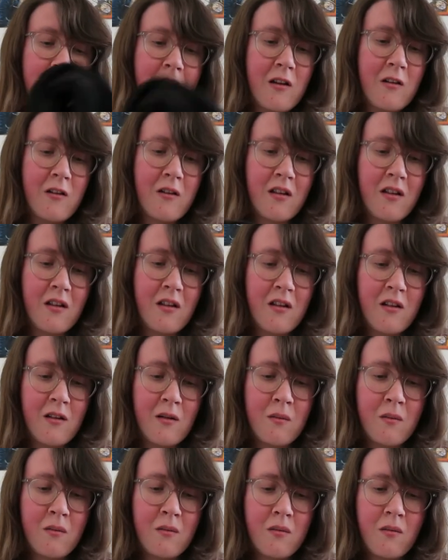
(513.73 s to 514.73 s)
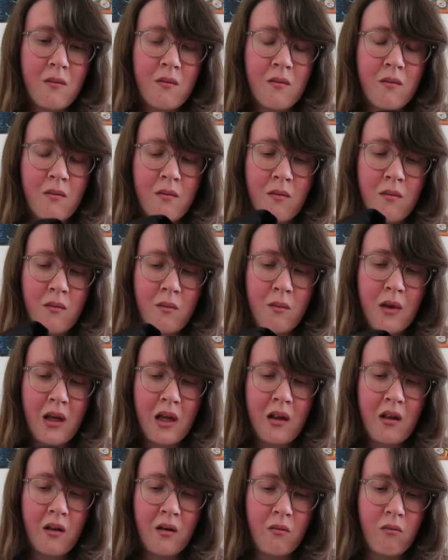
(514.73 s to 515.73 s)
I took this to
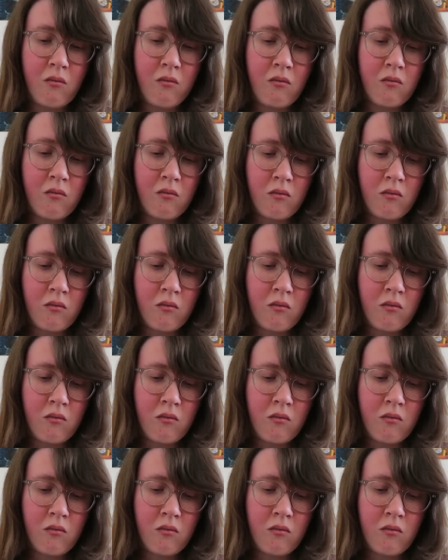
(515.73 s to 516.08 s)
meet them